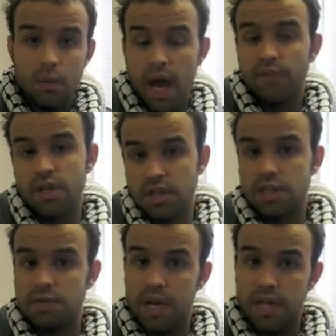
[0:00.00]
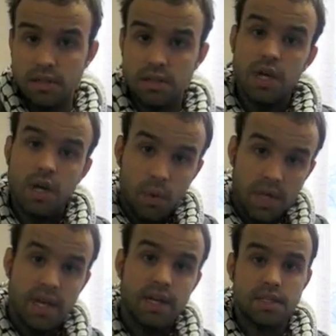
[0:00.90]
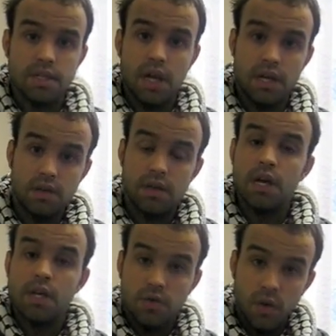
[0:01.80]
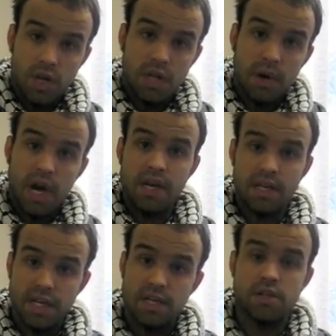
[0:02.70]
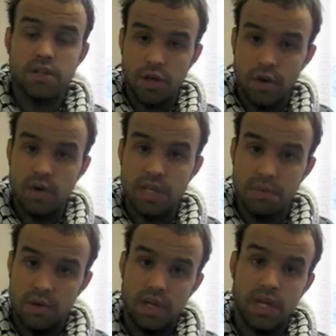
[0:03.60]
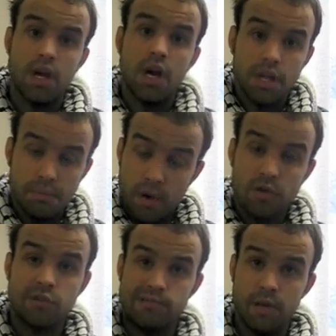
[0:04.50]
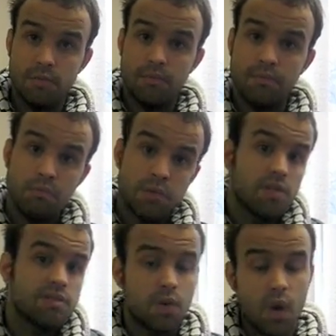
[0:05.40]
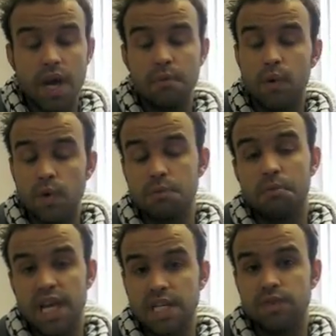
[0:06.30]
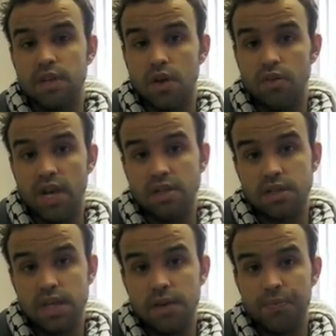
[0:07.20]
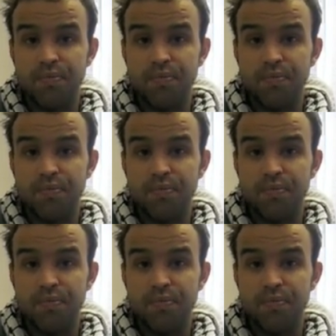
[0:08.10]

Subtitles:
We have just demands. We then decided to occupy, in addition to the John Owens building, the postal room, which is obviously quite an important place for the university.